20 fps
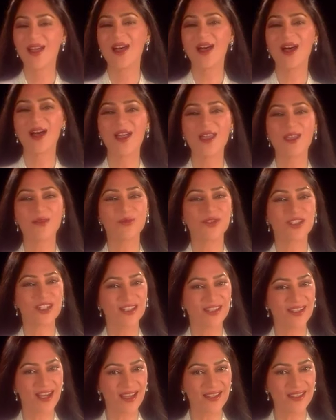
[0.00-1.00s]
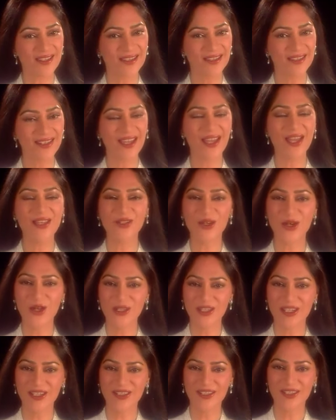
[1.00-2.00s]
I am delighted and
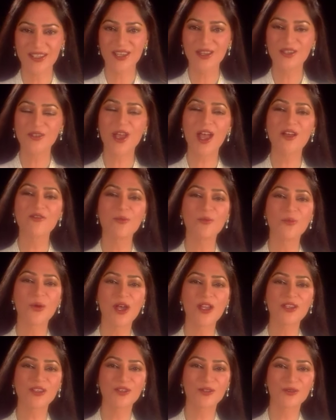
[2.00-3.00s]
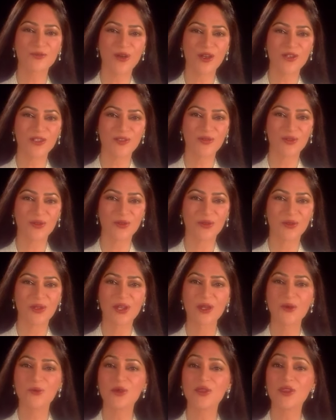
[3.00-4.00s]
honored to have a personal rendezvous
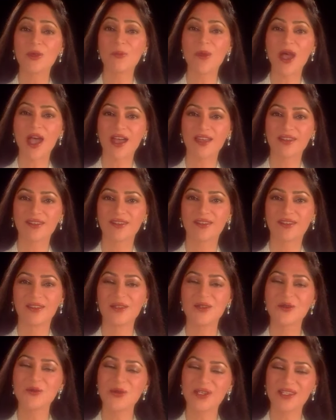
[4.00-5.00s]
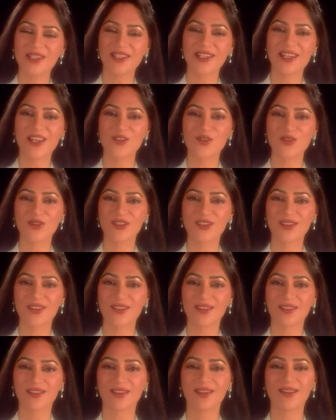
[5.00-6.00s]
with the man who is a legend,
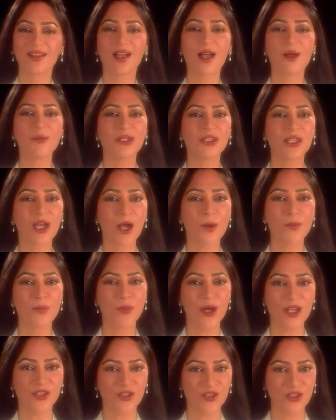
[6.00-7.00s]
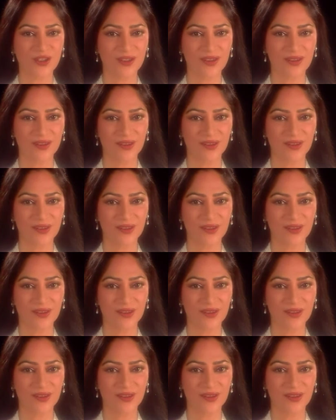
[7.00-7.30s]
Amitabh Bachchan.